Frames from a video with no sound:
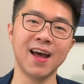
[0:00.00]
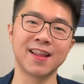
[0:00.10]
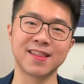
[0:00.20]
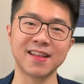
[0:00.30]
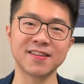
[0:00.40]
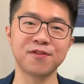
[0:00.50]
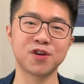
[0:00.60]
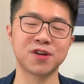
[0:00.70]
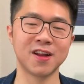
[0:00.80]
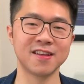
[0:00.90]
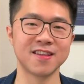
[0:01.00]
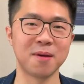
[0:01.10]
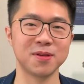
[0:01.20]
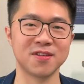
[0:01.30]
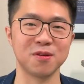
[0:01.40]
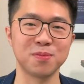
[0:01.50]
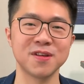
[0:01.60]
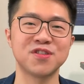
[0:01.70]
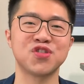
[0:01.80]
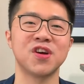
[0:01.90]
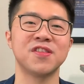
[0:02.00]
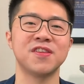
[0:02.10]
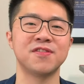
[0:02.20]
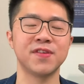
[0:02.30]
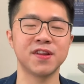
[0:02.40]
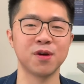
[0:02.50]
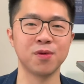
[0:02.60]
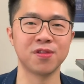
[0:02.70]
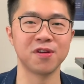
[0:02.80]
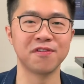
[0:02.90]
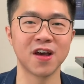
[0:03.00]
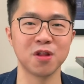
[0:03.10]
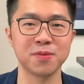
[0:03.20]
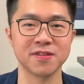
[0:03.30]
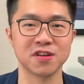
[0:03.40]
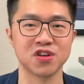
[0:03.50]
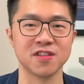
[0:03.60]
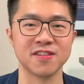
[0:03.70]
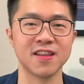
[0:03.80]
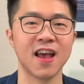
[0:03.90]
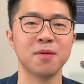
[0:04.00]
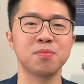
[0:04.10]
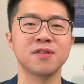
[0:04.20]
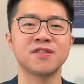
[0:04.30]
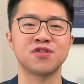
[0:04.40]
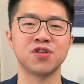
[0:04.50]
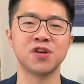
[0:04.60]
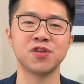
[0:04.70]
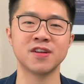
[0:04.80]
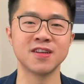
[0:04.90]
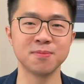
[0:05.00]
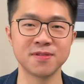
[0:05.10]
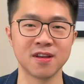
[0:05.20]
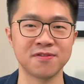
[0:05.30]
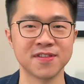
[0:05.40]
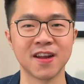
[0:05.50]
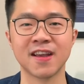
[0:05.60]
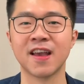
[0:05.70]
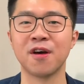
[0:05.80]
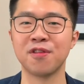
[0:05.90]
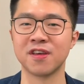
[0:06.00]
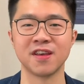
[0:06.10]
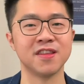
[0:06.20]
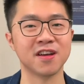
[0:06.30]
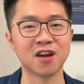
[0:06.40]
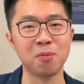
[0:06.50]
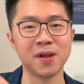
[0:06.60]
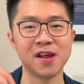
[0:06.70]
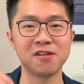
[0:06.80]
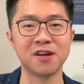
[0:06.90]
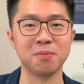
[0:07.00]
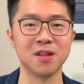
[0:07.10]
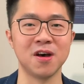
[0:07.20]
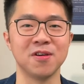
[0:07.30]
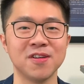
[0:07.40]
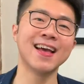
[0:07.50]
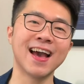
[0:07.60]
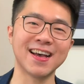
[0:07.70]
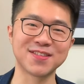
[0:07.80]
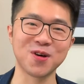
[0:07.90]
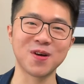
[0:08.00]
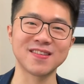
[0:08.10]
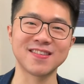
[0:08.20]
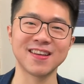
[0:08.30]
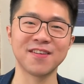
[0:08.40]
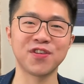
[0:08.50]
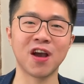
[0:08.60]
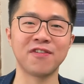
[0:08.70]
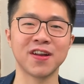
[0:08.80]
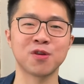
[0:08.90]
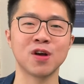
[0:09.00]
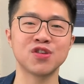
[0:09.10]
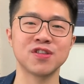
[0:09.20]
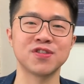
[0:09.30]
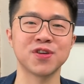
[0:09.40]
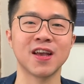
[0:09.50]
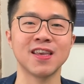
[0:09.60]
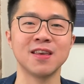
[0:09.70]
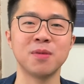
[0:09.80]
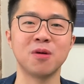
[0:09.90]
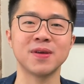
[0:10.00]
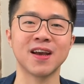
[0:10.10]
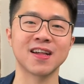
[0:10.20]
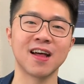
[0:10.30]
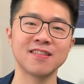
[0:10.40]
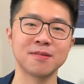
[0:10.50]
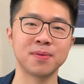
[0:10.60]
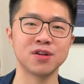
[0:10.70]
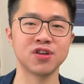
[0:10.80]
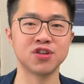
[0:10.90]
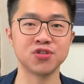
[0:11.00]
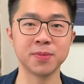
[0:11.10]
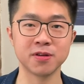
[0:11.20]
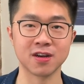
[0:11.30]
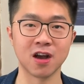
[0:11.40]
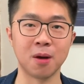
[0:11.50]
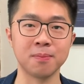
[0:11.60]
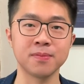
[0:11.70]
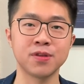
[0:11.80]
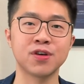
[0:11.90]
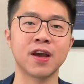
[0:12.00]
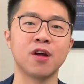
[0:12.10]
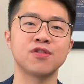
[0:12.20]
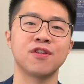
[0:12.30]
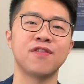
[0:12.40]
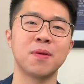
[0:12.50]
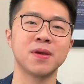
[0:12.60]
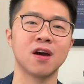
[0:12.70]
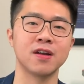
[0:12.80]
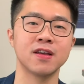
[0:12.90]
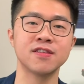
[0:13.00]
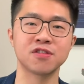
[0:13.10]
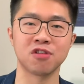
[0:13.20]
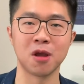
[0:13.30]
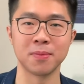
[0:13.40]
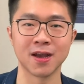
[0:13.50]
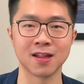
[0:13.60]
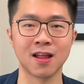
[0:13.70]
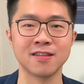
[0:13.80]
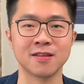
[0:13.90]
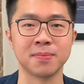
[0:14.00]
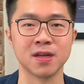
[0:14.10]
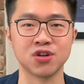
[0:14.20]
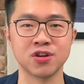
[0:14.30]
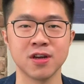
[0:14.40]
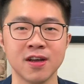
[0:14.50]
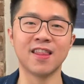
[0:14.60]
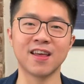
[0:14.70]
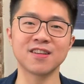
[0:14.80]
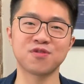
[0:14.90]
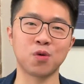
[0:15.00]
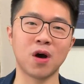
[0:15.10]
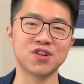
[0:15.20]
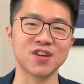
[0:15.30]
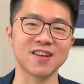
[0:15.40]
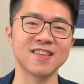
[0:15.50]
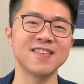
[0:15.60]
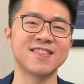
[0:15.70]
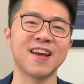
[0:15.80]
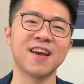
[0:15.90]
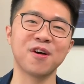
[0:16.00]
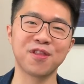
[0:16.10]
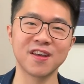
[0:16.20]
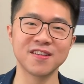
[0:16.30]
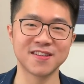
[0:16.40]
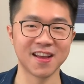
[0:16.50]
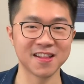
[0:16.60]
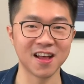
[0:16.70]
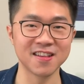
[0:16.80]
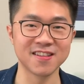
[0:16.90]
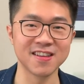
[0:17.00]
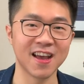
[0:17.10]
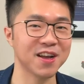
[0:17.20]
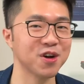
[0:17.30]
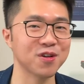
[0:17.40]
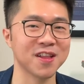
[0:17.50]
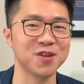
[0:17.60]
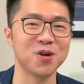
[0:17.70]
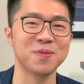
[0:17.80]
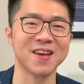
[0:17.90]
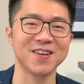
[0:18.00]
That's it for today's episode. Please share this video with your fellow musicians, and please share your tips of staying healthy in the comment area below. As always, if you have any questions, you can email me at classypitch at gmail.com. You can also find me on Instagram at classypitch. Thanks for watching. Stay healthy, stay classy, and go clean your piano